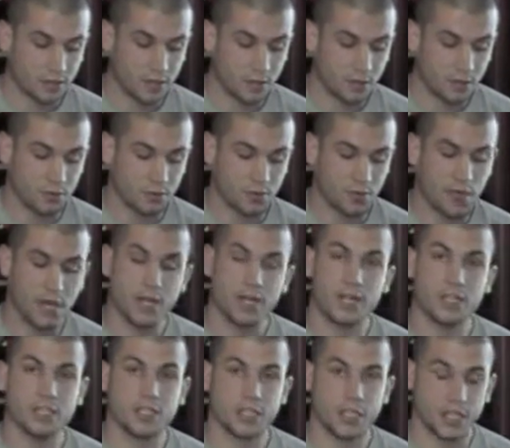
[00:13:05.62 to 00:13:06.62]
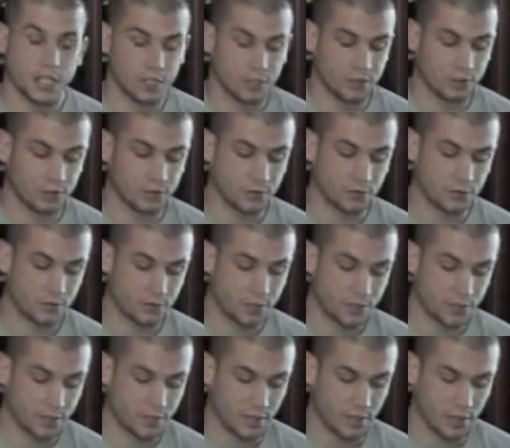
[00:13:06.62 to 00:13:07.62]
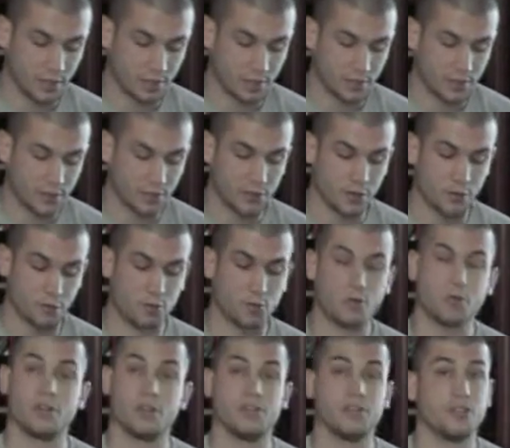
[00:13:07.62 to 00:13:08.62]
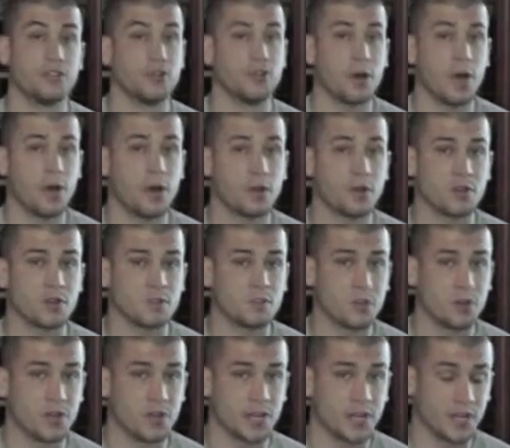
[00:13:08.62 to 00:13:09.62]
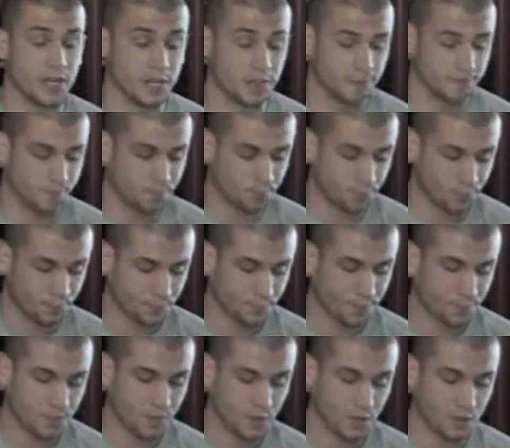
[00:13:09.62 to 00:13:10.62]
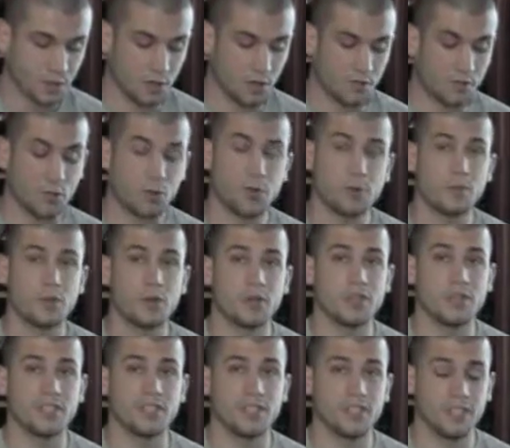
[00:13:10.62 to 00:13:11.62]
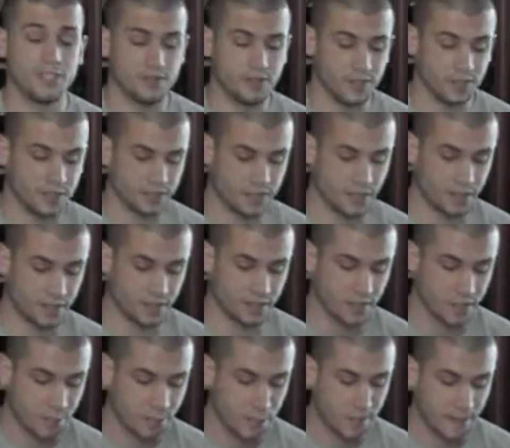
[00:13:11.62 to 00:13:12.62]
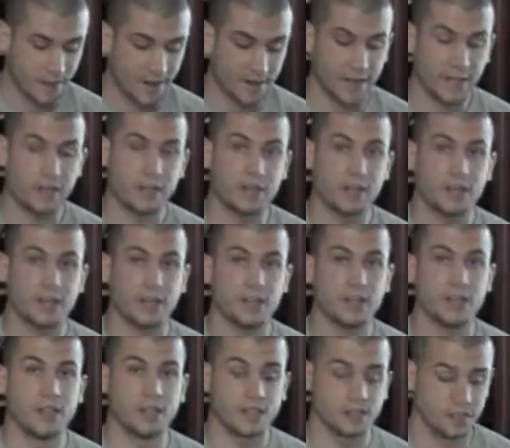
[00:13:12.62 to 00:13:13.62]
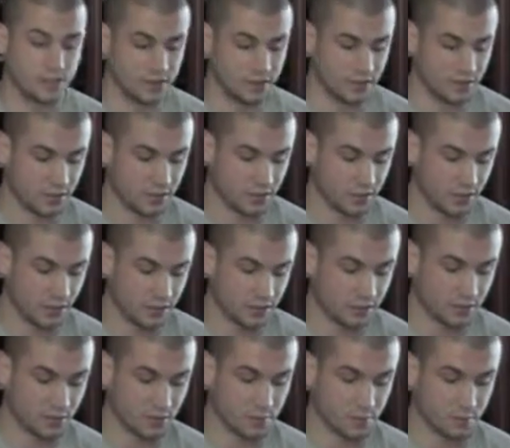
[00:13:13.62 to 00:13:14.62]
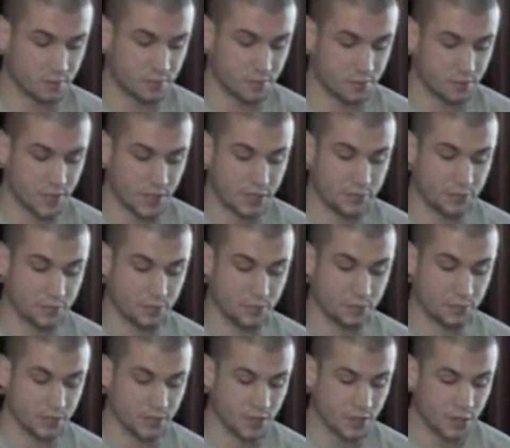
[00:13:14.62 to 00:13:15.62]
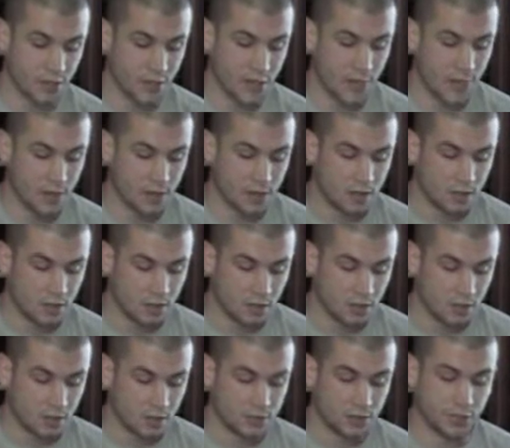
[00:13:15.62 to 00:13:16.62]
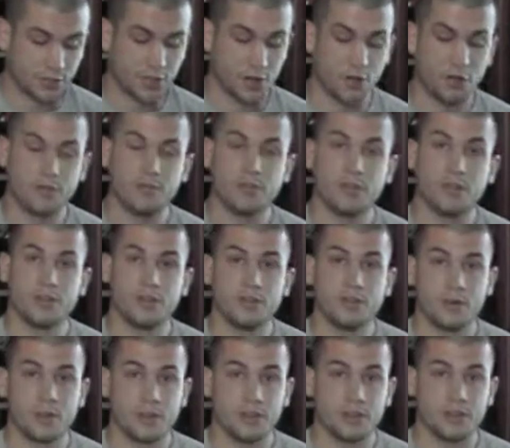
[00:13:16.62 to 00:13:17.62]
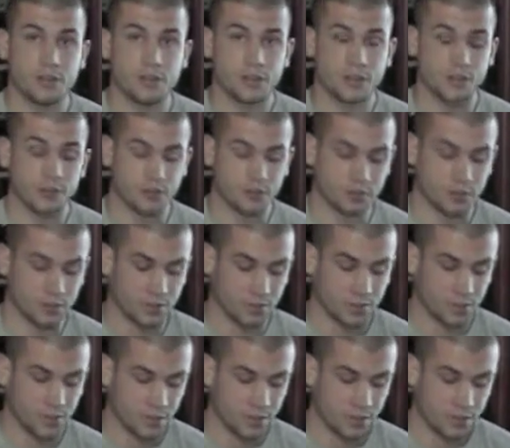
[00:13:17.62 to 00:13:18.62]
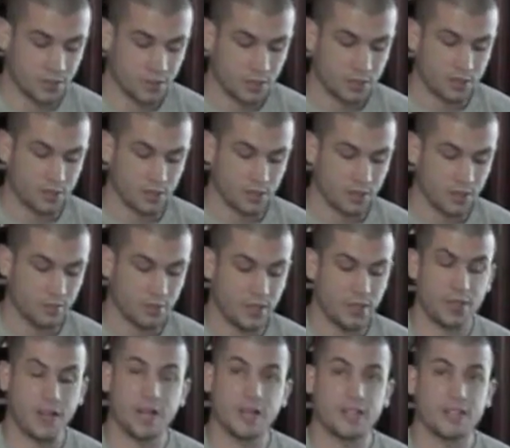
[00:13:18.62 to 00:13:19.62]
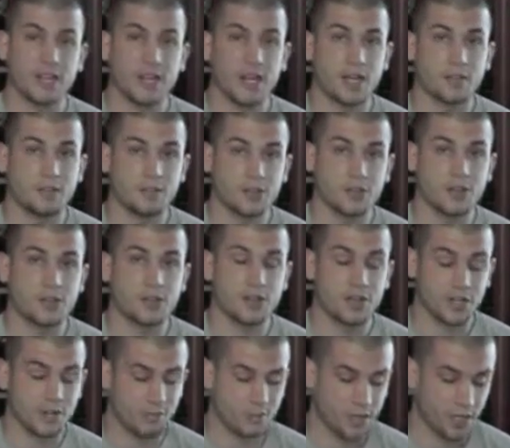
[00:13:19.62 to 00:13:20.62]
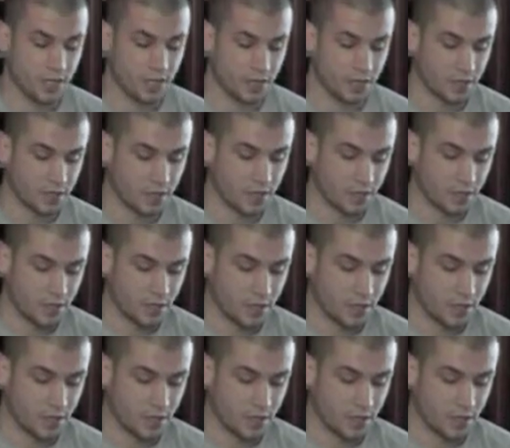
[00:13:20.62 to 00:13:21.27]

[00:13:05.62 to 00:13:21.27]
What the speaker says: total non-educational screen time to no more than 2 hours per day. Avoid putting TV sets and internet connections in a child's bedrooms. To co-view with their children. To limit nighttime screen media